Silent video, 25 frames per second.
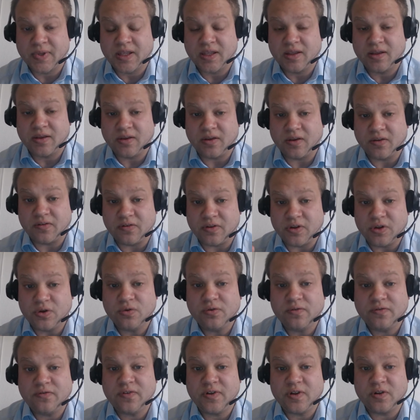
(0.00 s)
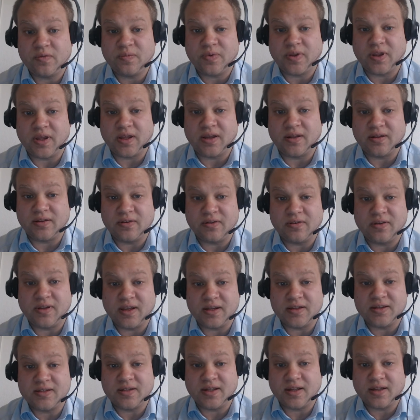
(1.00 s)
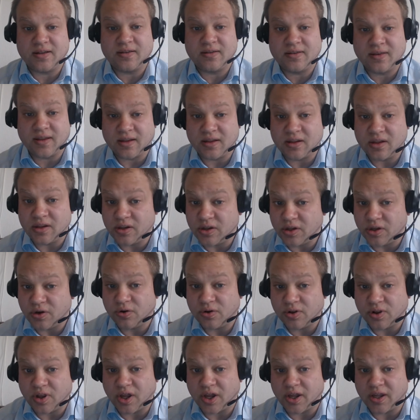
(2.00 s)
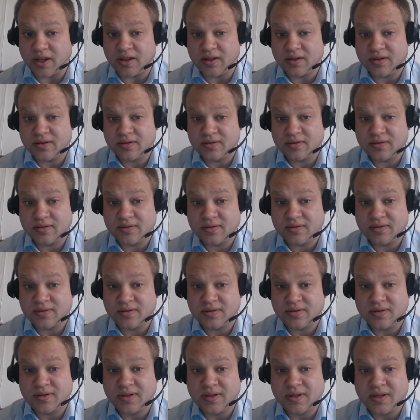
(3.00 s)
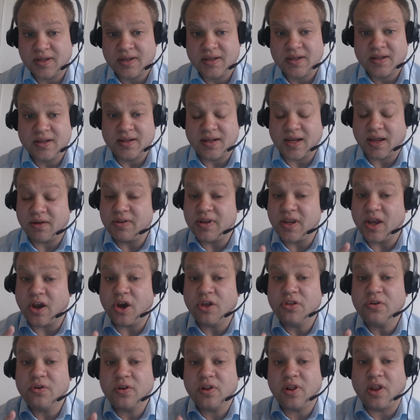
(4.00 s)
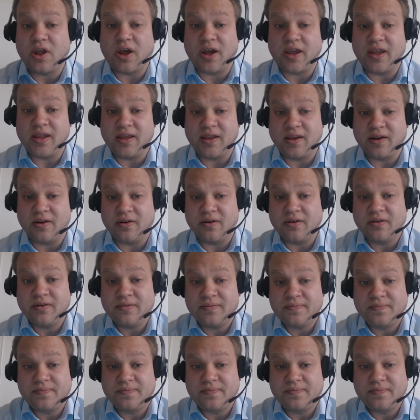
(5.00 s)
Because you'll feel pain to the extent that you're lying." Now, the other lie here